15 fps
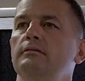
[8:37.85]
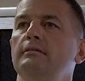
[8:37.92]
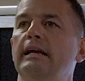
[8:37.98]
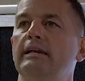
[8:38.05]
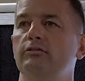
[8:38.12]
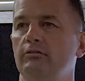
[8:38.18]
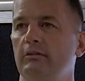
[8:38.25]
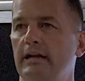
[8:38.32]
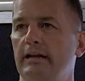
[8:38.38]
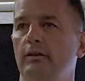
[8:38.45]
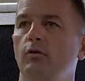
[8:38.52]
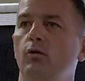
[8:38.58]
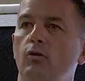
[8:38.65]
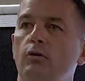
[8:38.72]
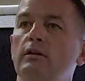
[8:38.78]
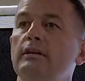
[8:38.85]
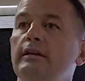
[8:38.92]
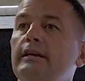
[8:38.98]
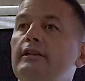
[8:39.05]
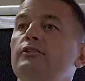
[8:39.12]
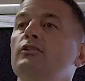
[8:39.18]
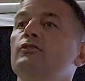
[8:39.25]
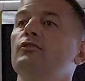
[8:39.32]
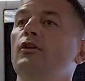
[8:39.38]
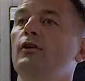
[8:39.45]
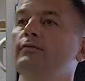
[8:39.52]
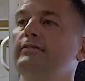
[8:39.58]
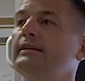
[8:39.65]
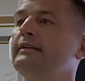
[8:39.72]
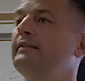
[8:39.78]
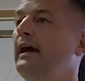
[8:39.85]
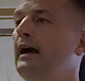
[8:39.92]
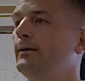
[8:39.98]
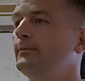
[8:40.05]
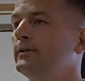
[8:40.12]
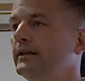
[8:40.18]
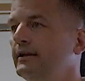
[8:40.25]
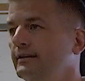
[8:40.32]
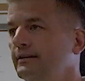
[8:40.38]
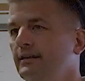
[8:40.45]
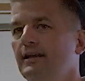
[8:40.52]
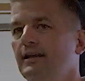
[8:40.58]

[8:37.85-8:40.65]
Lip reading: That's right, orally dissolving tablet.